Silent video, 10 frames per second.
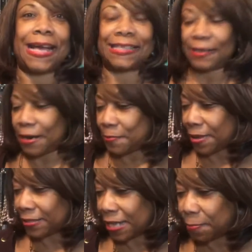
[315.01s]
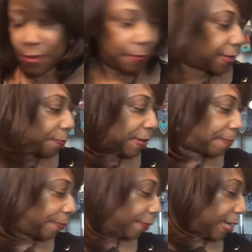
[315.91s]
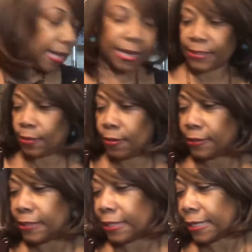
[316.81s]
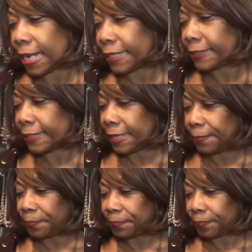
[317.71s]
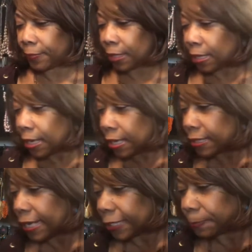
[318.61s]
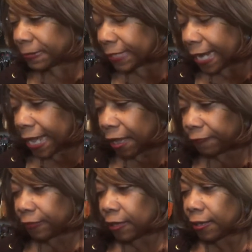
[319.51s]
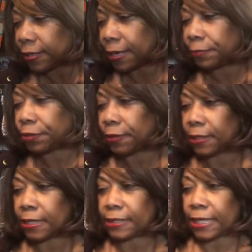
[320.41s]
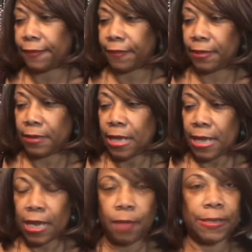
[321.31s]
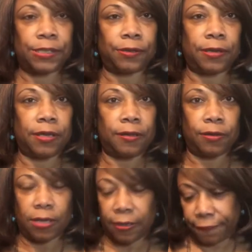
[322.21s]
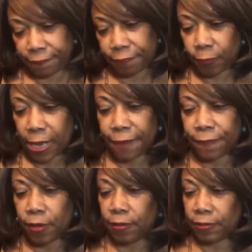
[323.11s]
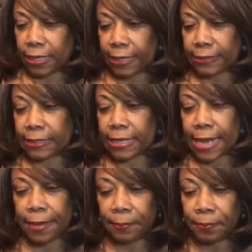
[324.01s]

Sorry about that, good people. Let's go on to the next thing. The next piece that I have that I'm showing this evening, I'll be showing you quite a few little things tonight.